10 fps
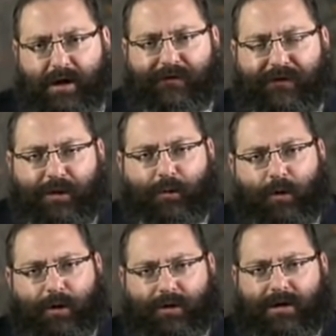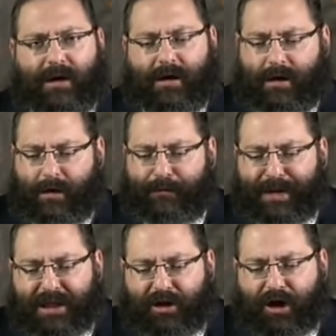for the word
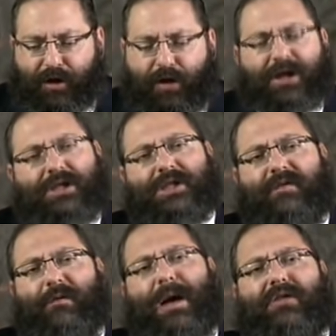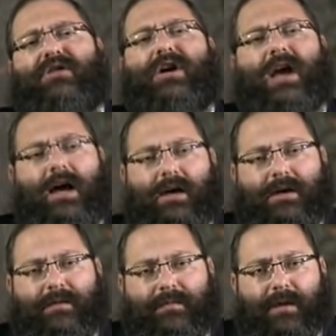bidoiroisav about Noach,
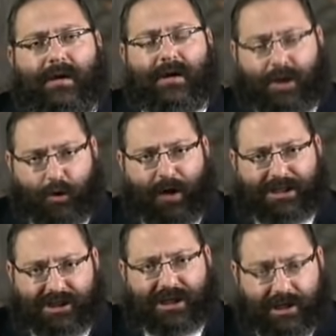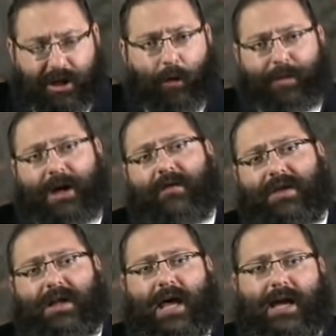the question in the opening of
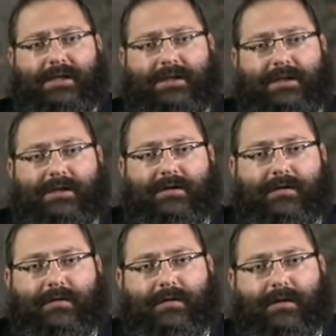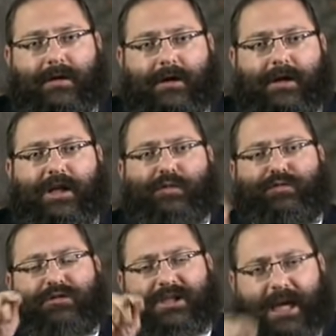the class, is
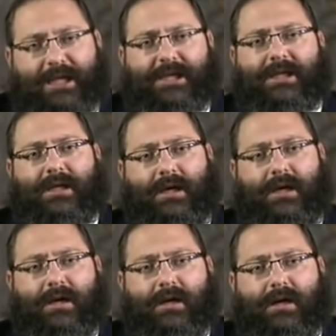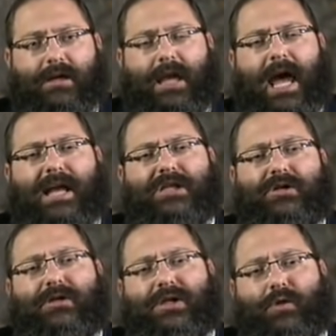precisely to
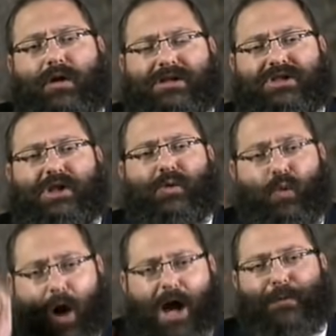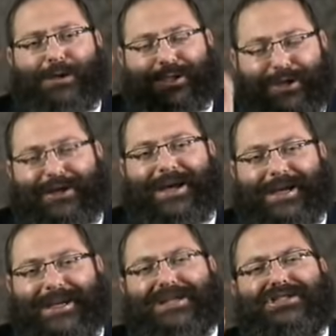answer this question: why was
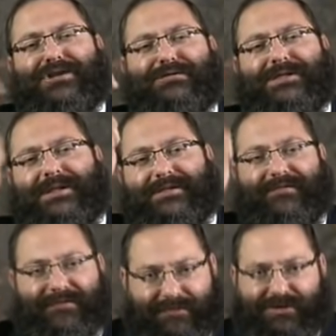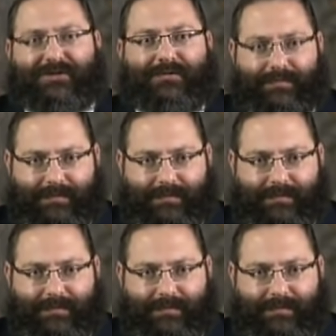Noach not chosen as the first Jew?